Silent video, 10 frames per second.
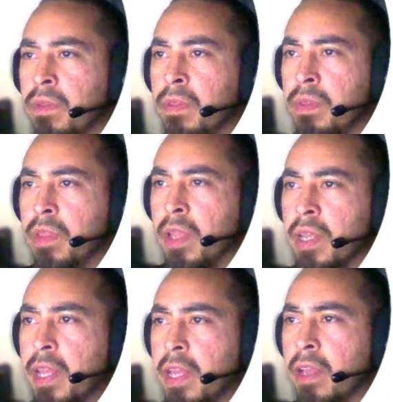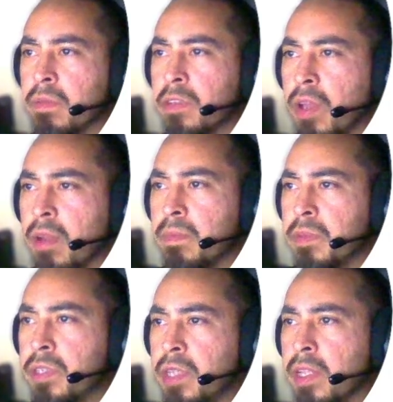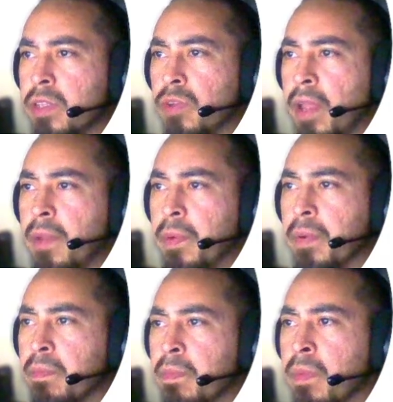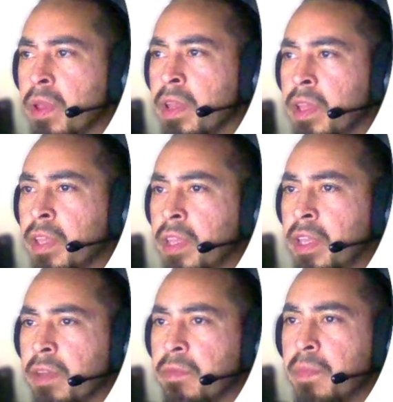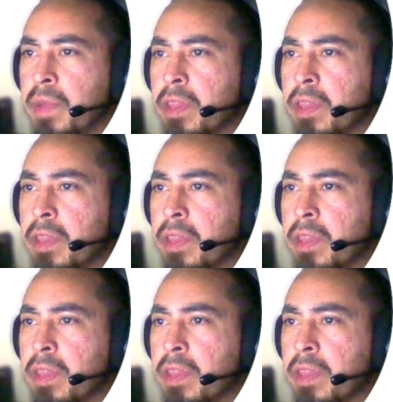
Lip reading: Then the king of Sodom said to Abram, Give me the